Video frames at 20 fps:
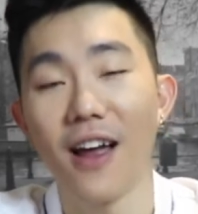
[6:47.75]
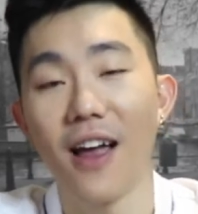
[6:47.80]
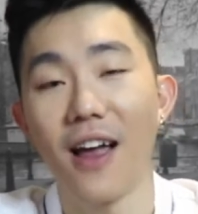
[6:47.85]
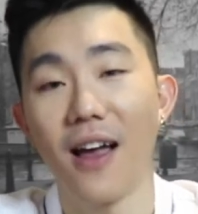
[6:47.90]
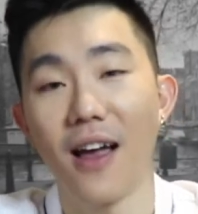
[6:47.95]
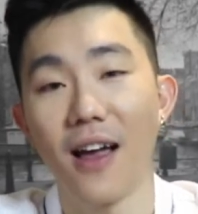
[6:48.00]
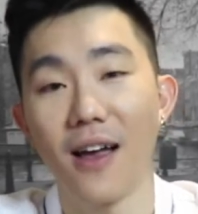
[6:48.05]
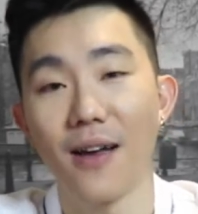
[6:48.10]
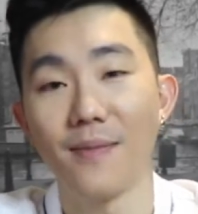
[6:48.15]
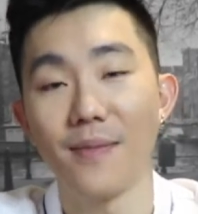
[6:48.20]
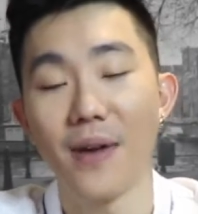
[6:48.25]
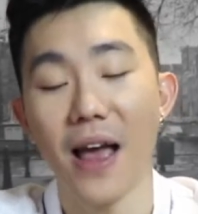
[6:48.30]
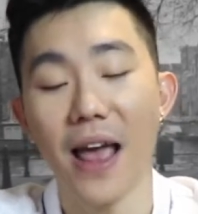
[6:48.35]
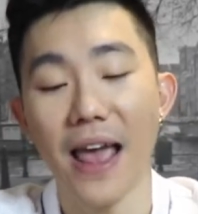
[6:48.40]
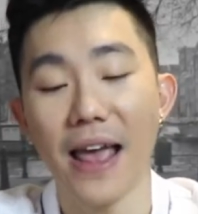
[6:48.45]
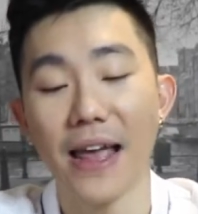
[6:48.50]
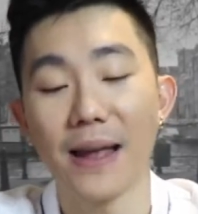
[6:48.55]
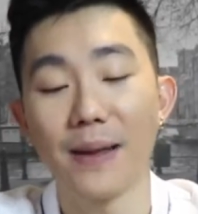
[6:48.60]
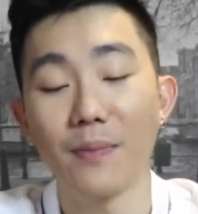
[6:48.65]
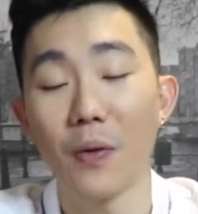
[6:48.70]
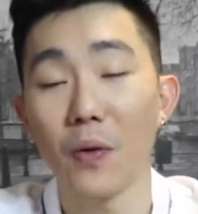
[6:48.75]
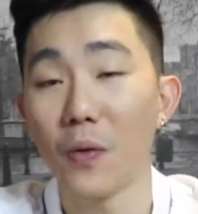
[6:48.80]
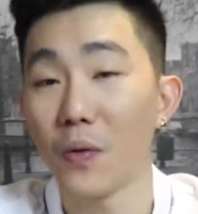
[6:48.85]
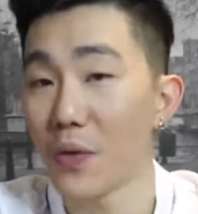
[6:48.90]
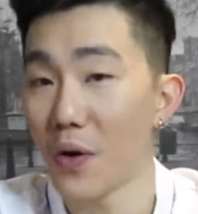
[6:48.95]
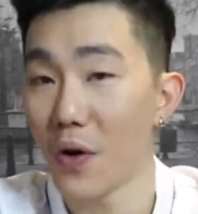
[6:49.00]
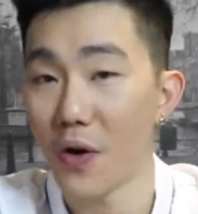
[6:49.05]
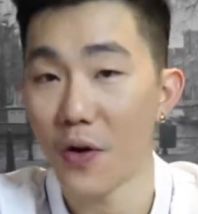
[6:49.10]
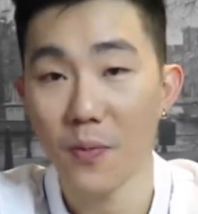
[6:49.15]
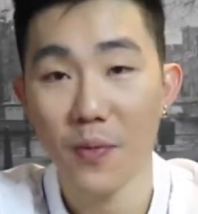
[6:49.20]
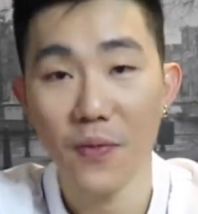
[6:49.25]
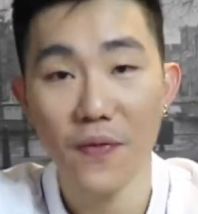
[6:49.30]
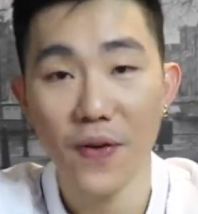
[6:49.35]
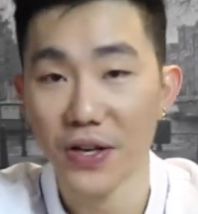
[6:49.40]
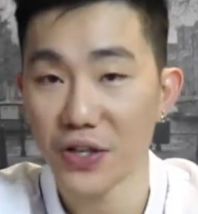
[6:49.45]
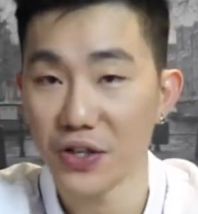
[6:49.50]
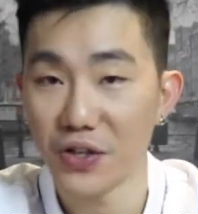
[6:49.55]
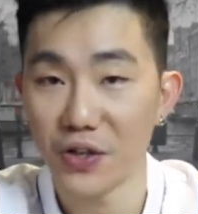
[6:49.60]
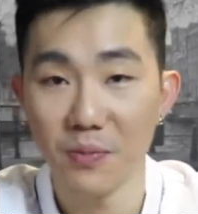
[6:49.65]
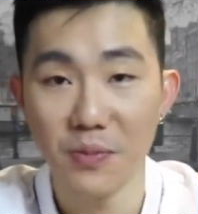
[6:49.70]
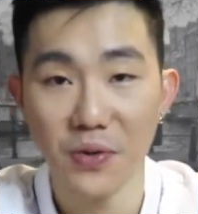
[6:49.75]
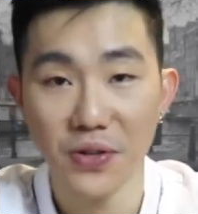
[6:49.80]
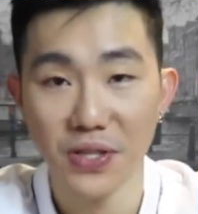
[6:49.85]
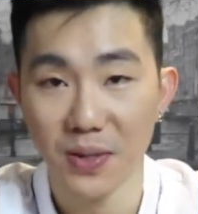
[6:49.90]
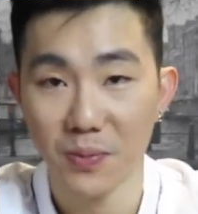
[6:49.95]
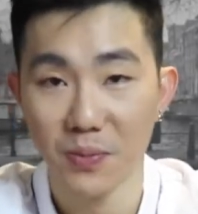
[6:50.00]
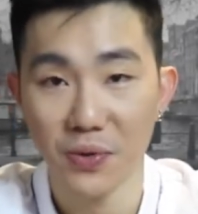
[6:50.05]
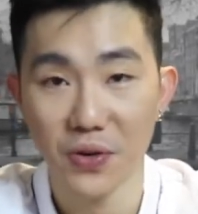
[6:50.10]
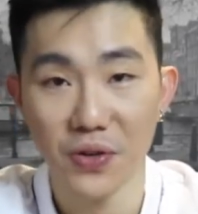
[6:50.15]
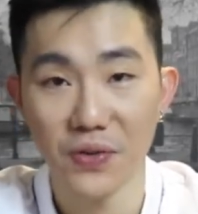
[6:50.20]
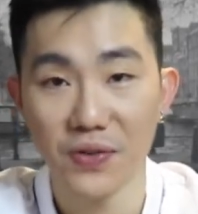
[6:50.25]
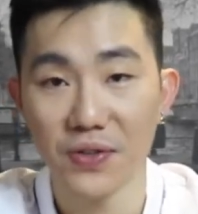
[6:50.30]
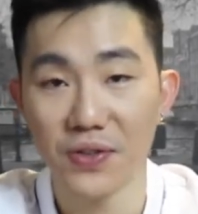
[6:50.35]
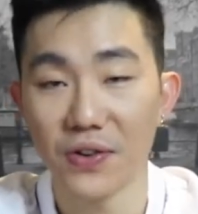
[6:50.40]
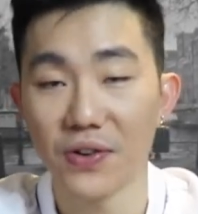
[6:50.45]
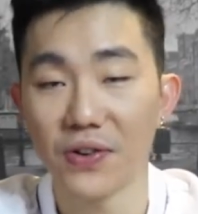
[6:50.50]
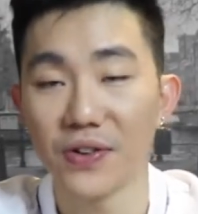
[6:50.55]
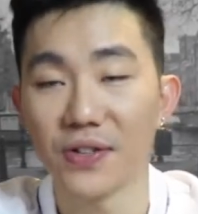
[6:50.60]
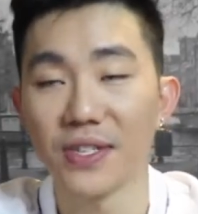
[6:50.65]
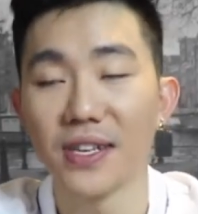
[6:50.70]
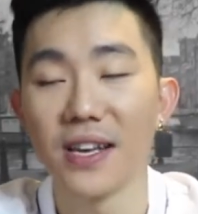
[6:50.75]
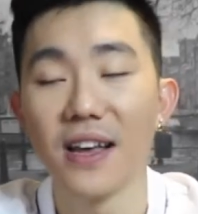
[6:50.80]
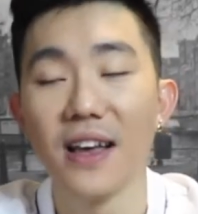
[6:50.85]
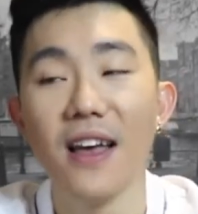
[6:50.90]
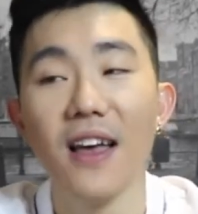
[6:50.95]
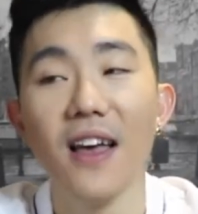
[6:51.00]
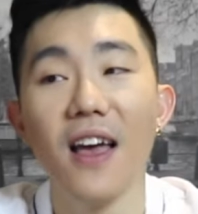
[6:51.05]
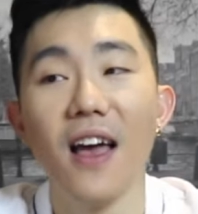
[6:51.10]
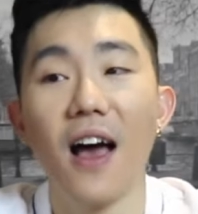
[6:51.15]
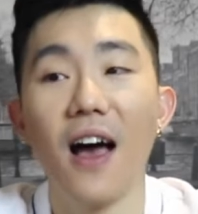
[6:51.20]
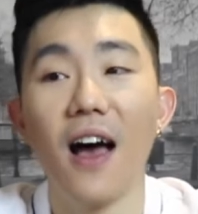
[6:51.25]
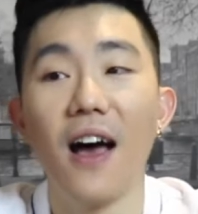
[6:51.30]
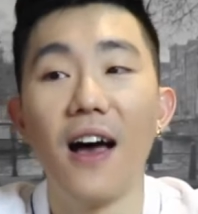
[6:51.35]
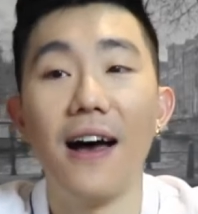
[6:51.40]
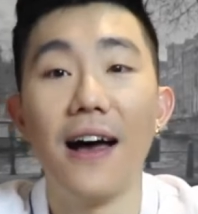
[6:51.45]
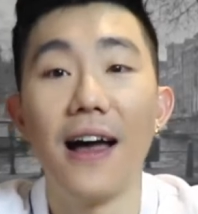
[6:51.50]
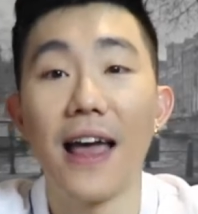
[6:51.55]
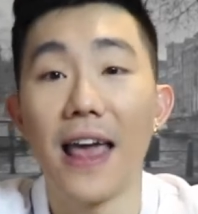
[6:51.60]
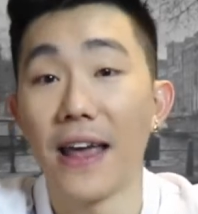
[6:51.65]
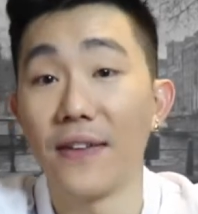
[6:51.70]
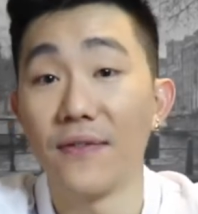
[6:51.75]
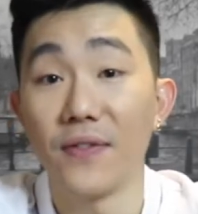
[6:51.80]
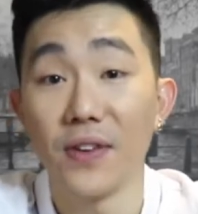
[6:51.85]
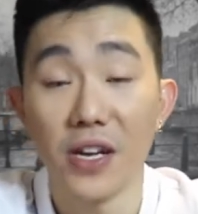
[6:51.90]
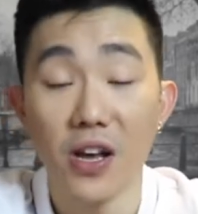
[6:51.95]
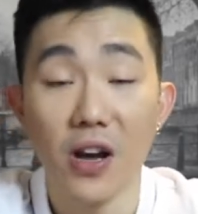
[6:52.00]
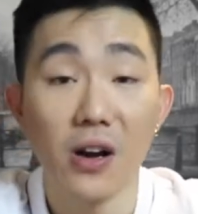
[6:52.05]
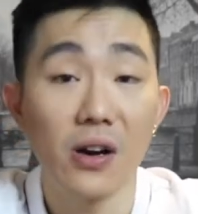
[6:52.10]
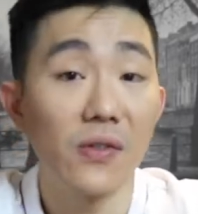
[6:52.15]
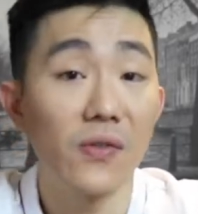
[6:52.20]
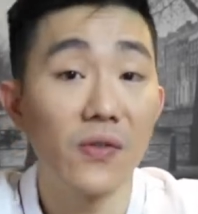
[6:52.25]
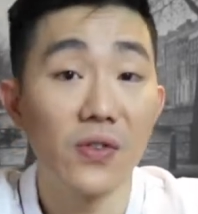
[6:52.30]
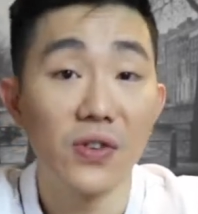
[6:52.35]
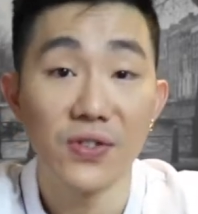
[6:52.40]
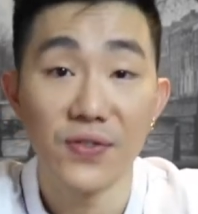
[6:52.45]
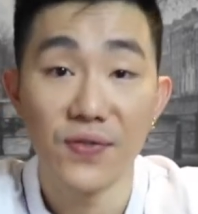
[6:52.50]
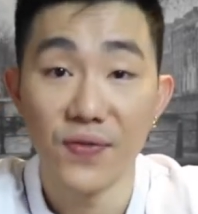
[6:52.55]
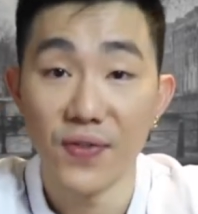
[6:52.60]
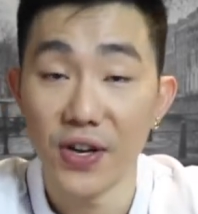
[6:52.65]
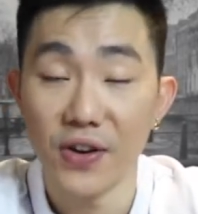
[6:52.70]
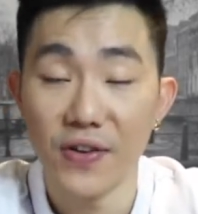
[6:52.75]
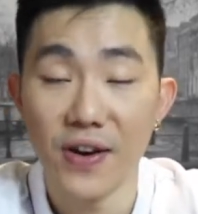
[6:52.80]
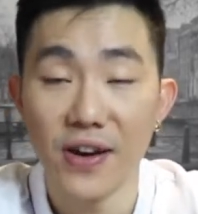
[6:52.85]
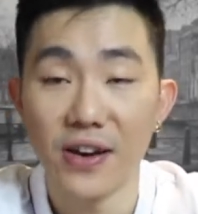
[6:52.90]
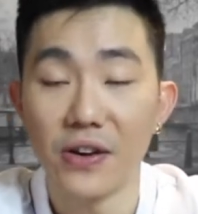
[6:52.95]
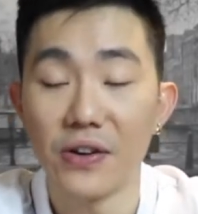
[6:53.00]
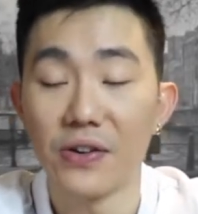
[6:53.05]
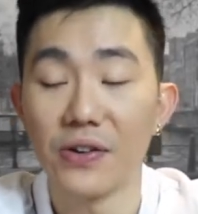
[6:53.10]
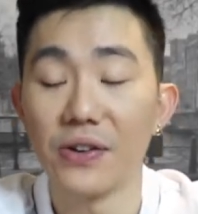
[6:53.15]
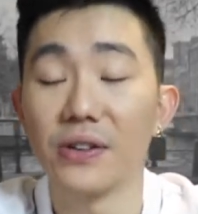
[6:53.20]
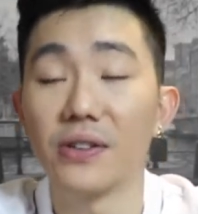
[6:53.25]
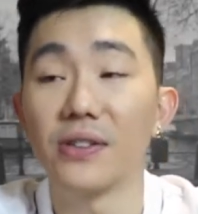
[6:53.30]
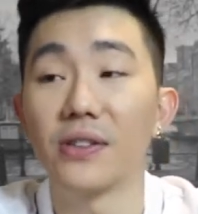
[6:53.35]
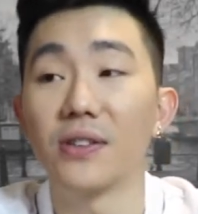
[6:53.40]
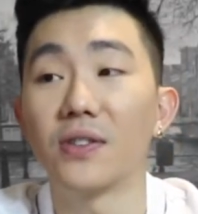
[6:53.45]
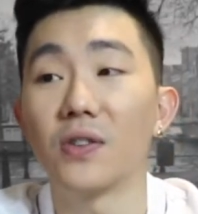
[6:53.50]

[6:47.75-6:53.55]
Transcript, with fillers: um, and both are professional music producers uh, and videographers, video editors.